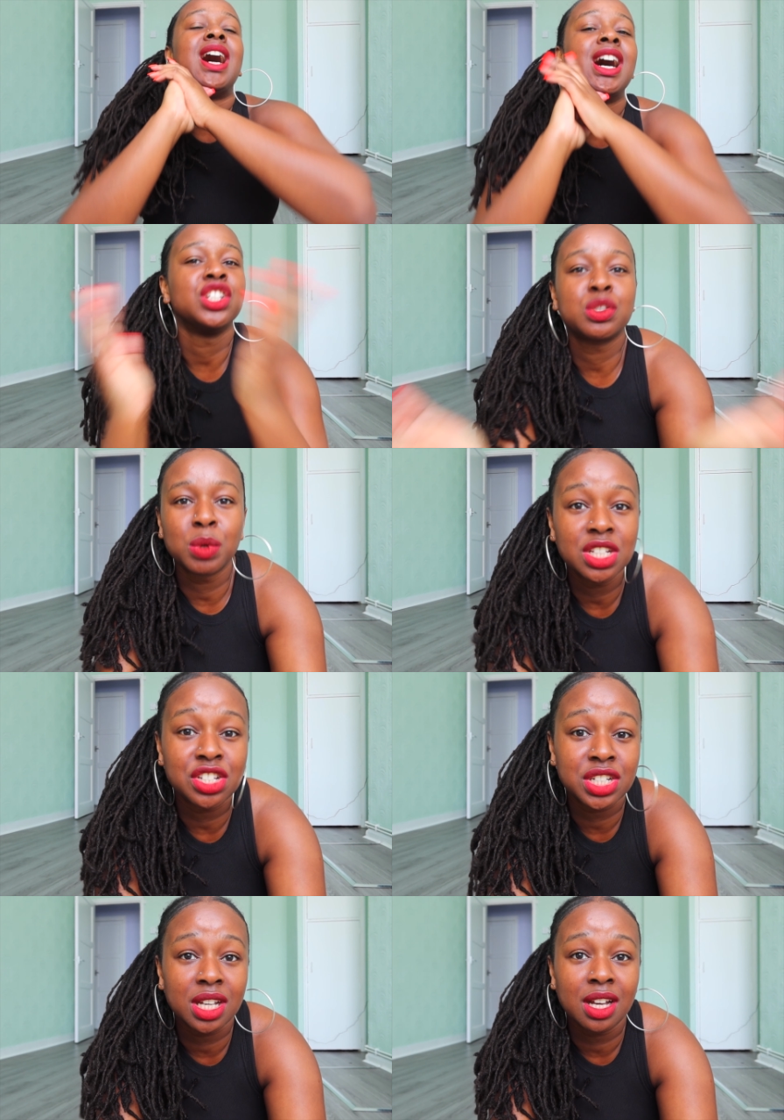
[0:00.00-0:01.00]
I just wanted
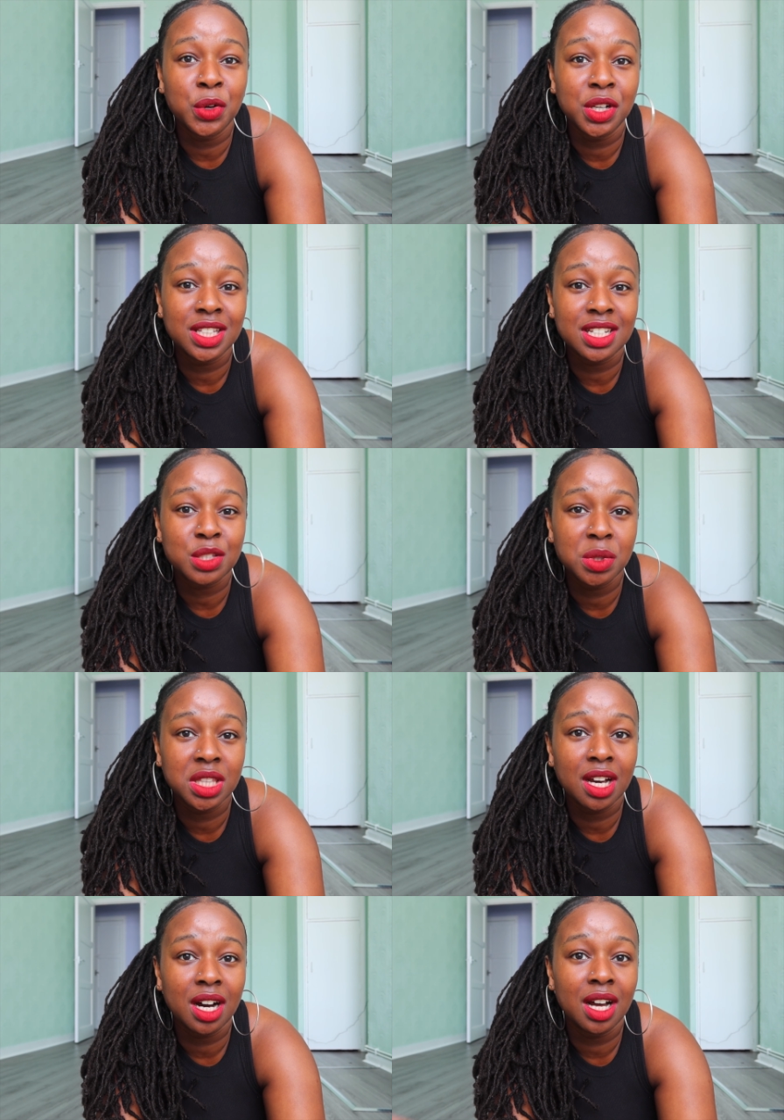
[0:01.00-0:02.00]
to share all of this with
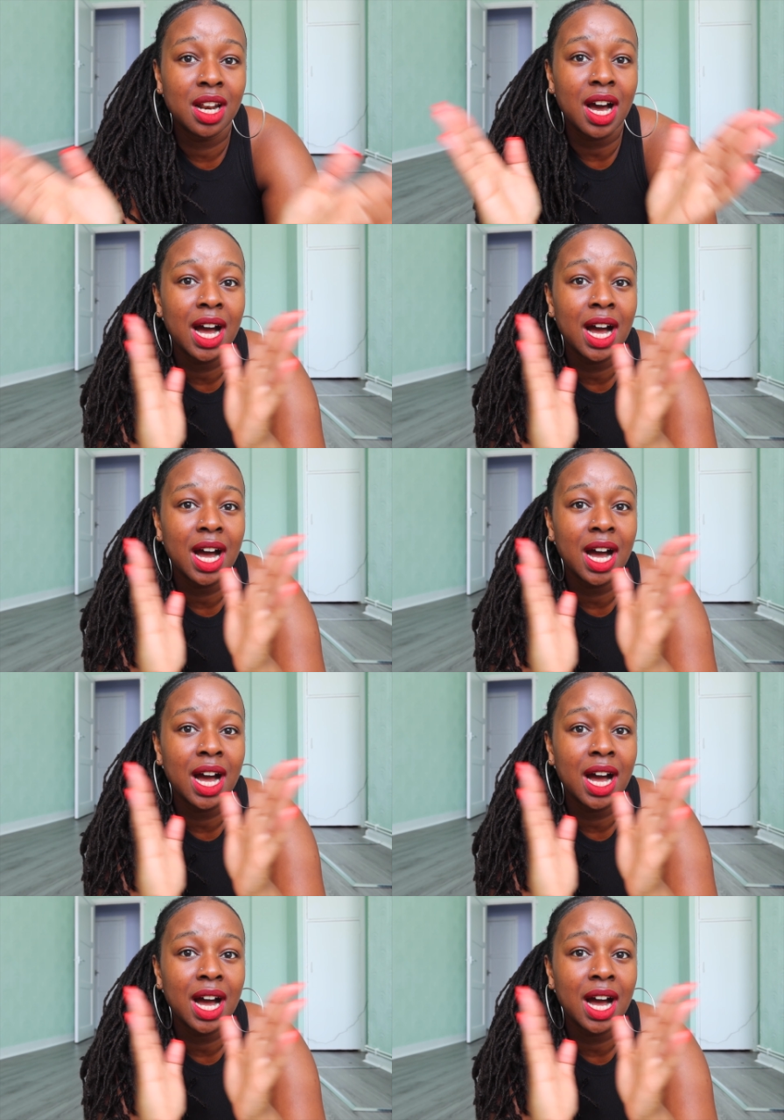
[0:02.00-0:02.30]
y'all.